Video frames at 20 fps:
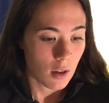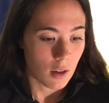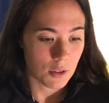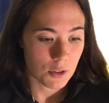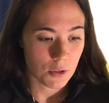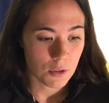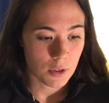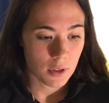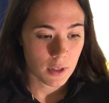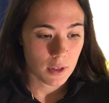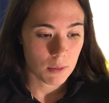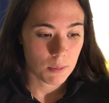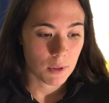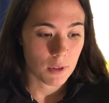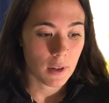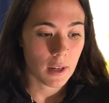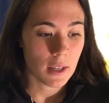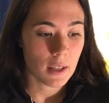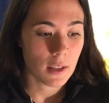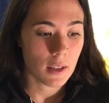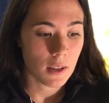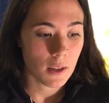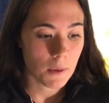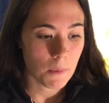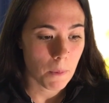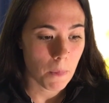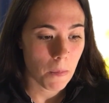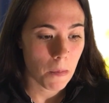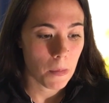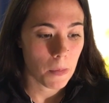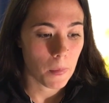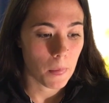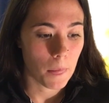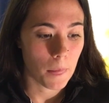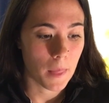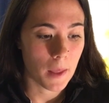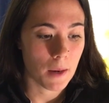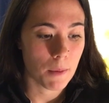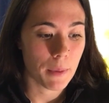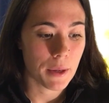I tore that on my right knee.
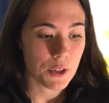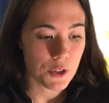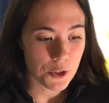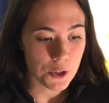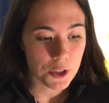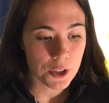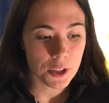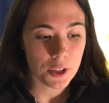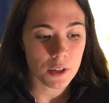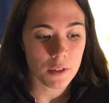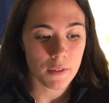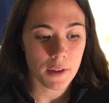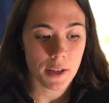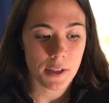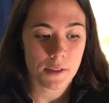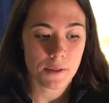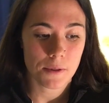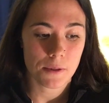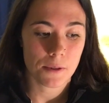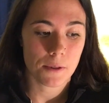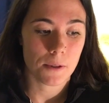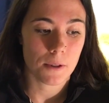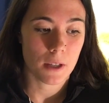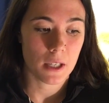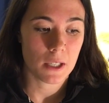Then my junior year of high school,